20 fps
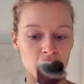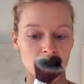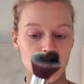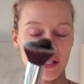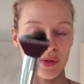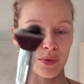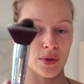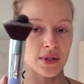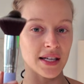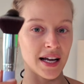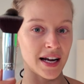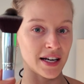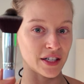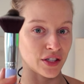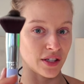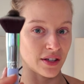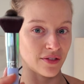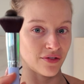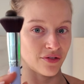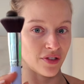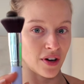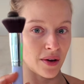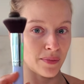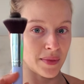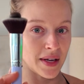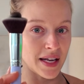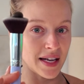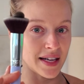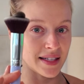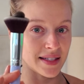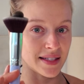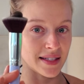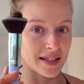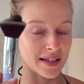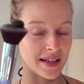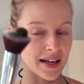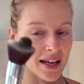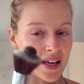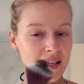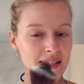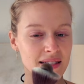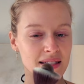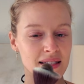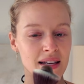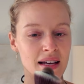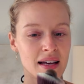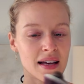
This one's actually from Naked Sundays.